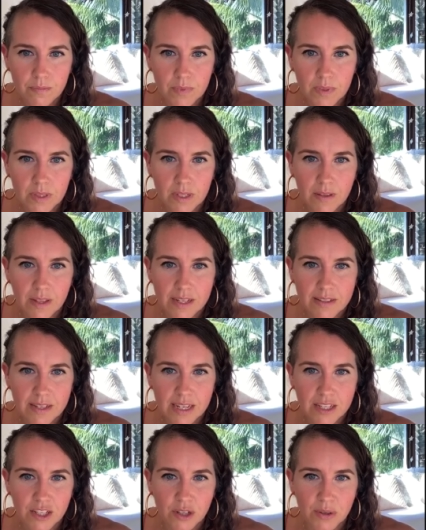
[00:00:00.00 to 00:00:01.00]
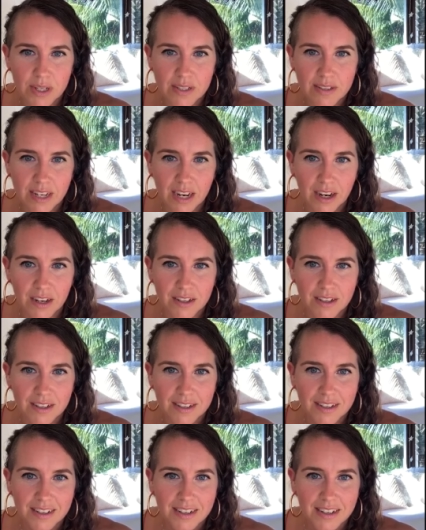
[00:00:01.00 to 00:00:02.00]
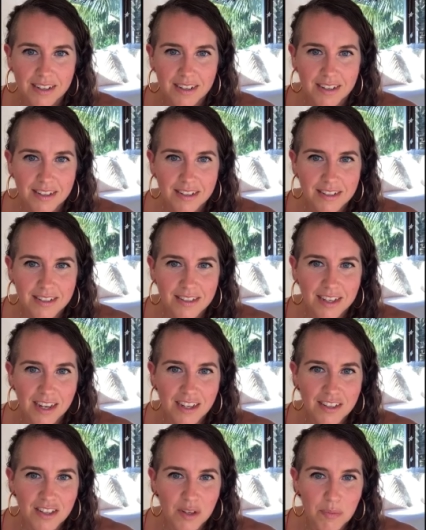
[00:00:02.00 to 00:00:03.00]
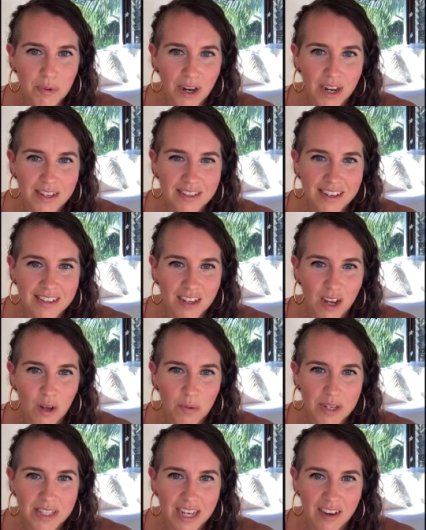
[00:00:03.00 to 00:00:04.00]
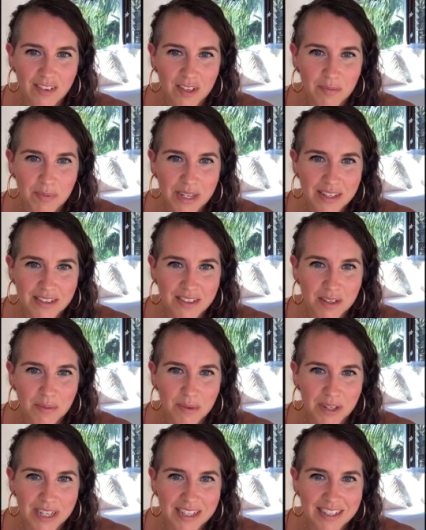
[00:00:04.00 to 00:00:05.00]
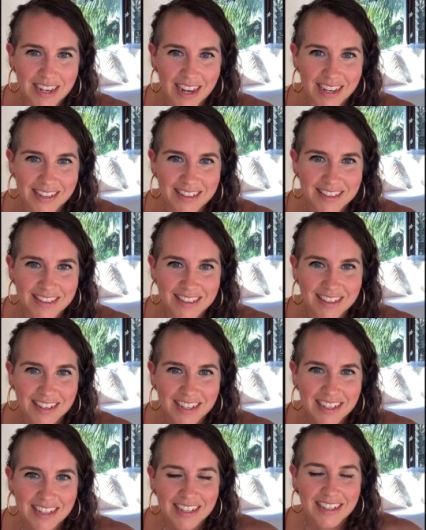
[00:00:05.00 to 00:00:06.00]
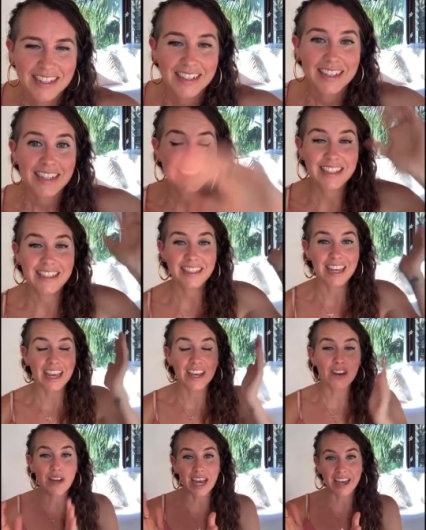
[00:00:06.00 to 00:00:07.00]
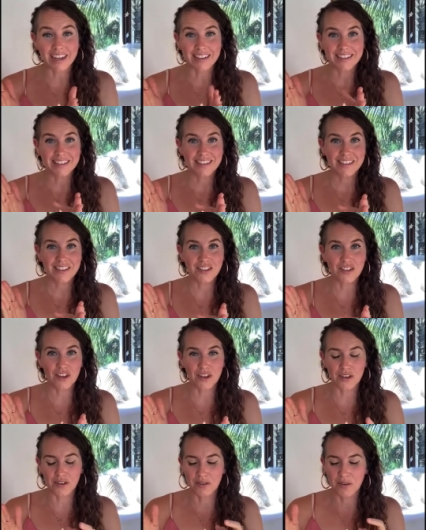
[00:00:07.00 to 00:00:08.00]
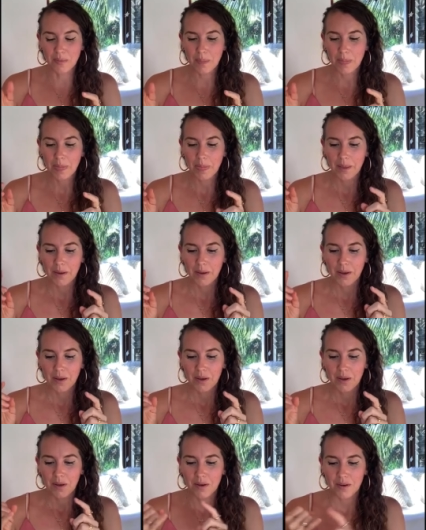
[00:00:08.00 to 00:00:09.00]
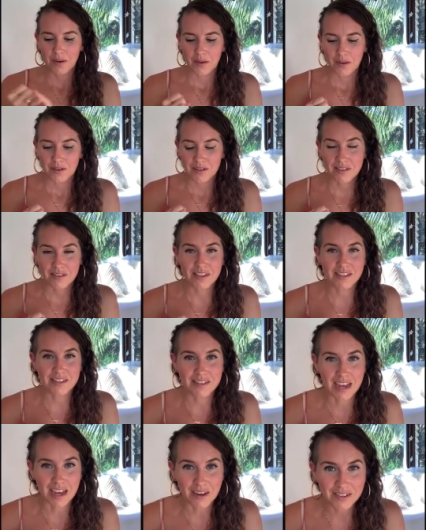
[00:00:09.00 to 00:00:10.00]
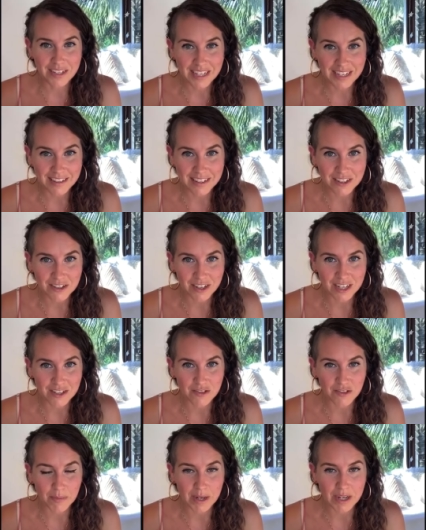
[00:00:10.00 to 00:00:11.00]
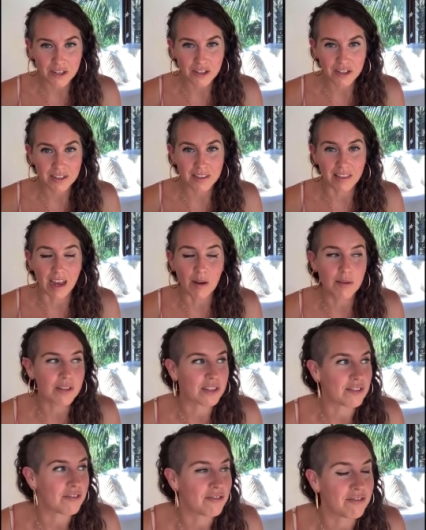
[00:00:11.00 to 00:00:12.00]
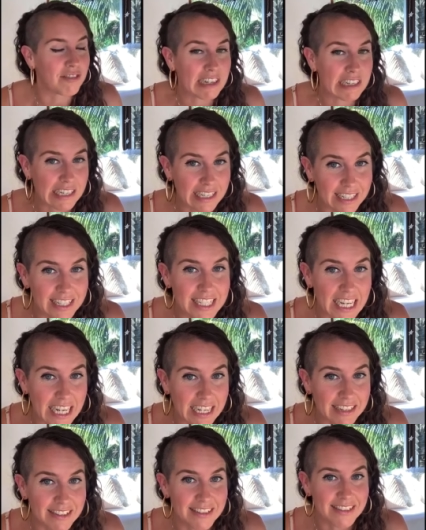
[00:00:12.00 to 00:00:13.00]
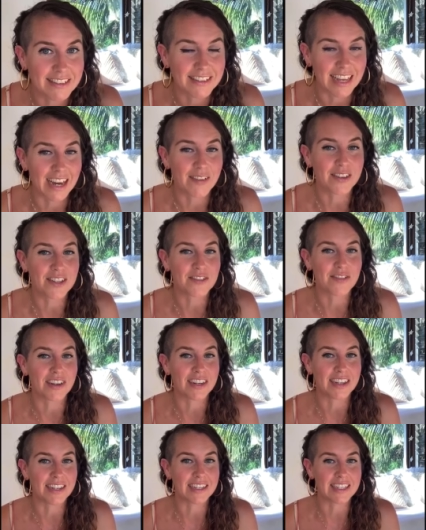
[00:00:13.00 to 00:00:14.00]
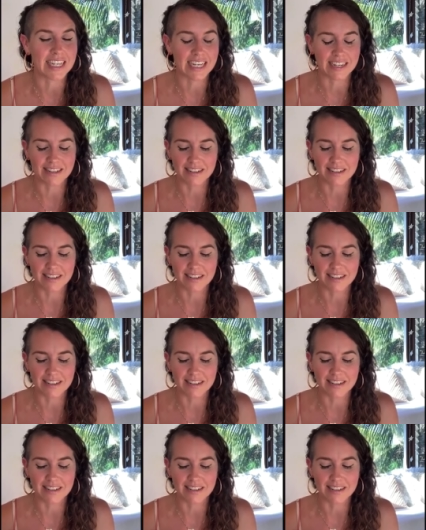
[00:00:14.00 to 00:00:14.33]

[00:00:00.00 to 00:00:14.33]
They say, do it scared. Does the process always have to be super intense? Okay, so the sound healing transformation, that was fucking intense. That was fucking intense.